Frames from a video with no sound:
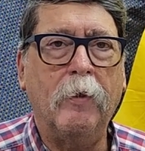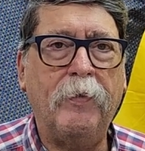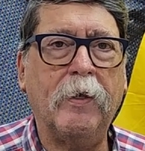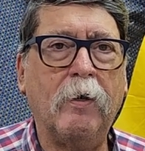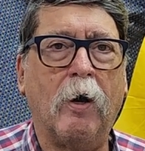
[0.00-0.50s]

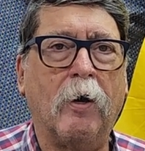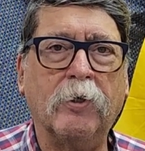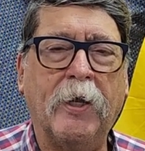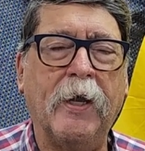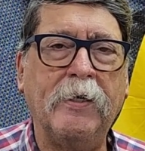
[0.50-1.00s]
Then on
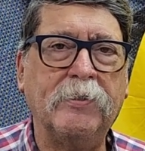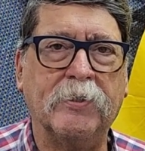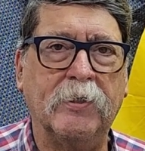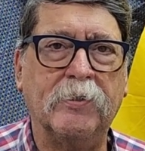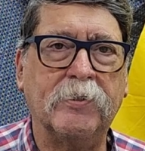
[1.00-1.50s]

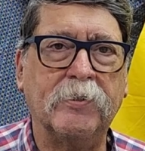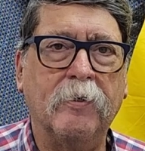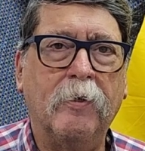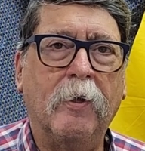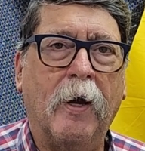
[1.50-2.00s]
cases,
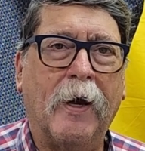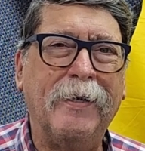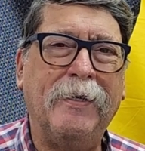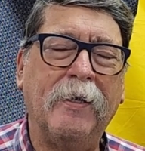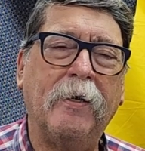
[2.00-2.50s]
I
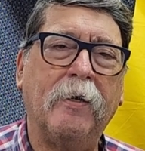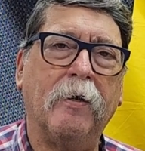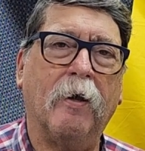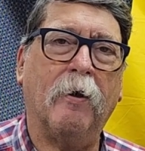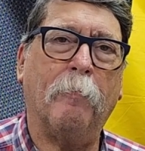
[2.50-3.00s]
did
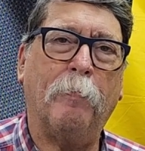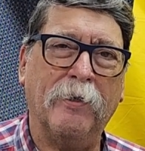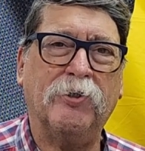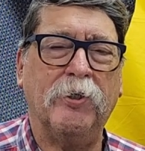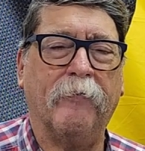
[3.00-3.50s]
it a
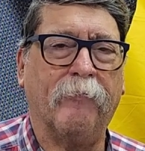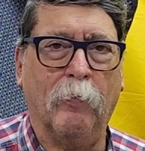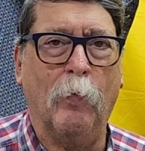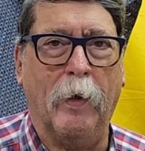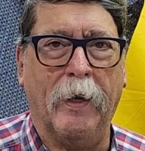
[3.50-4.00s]
bunch of
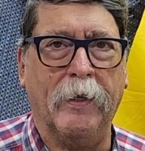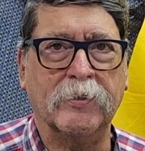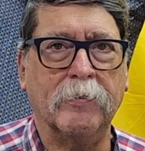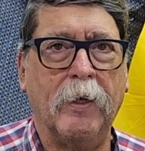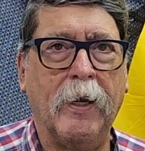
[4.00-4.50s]
different
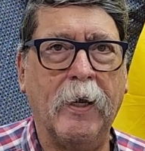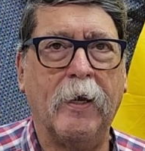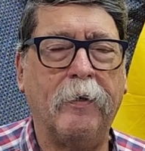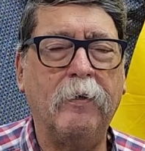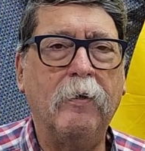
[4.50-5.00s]
ways.
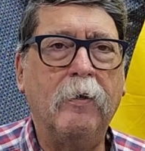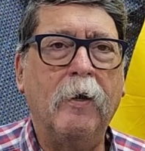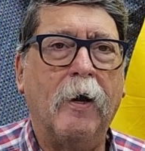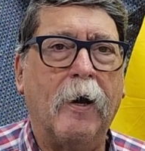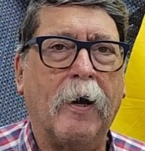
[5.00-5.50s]
And
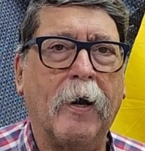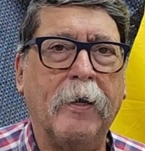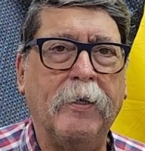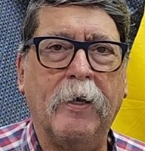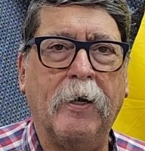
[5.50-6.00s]
I
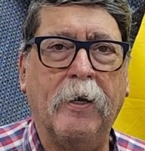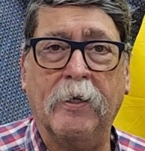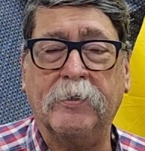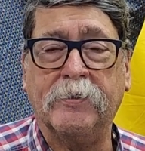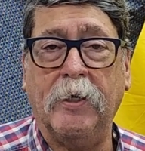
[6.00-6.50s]
did it
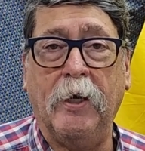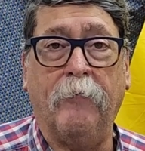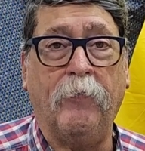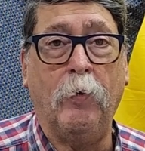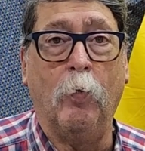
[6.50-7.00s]
as
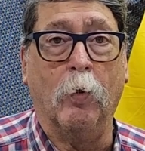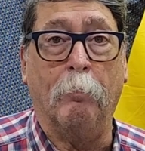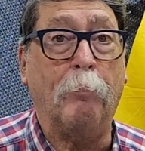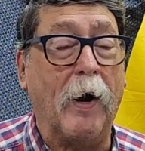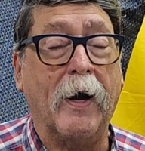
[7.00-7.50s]
if you were
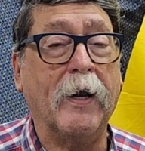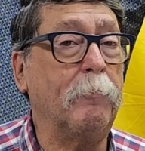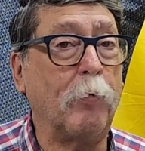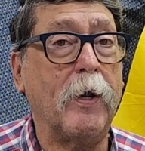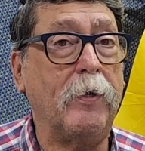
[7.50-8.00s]

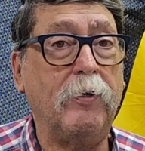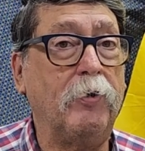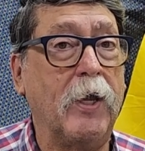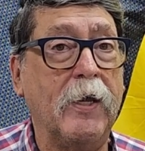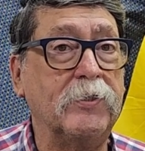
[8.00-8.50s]
buying brand new
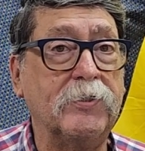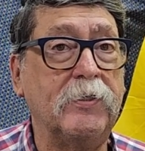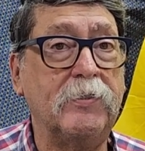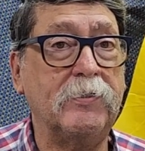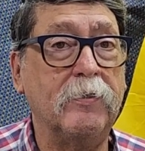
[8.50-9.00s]

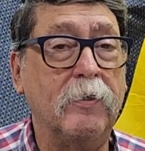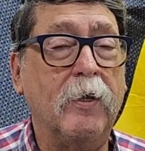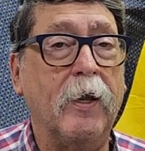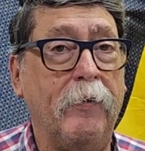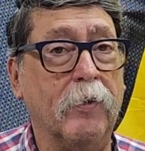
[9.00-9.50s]
cases, and